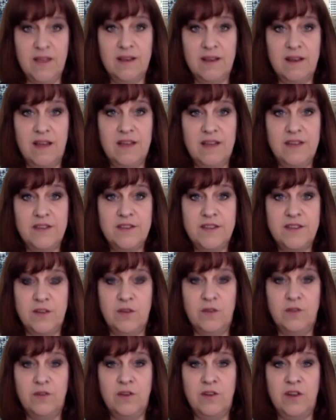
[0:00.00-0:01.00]
clients, they're
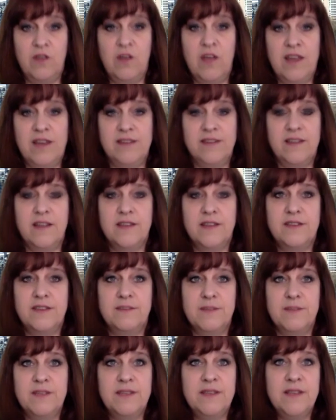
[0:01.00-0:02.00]
not end
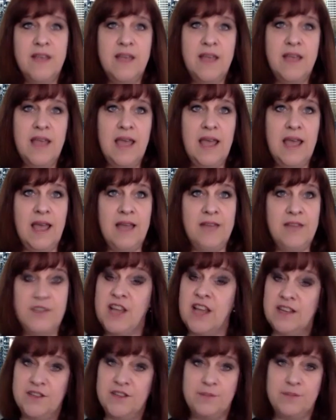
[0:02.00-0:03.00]
customers, and the
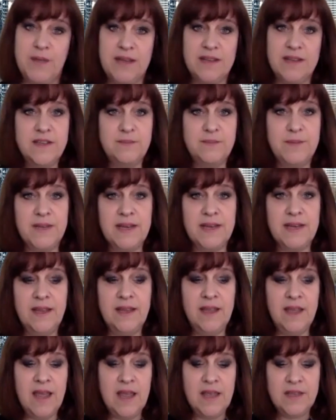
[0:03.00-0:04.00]
challenger banks
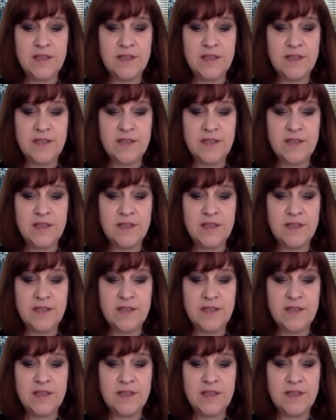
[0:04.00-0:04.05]
typically.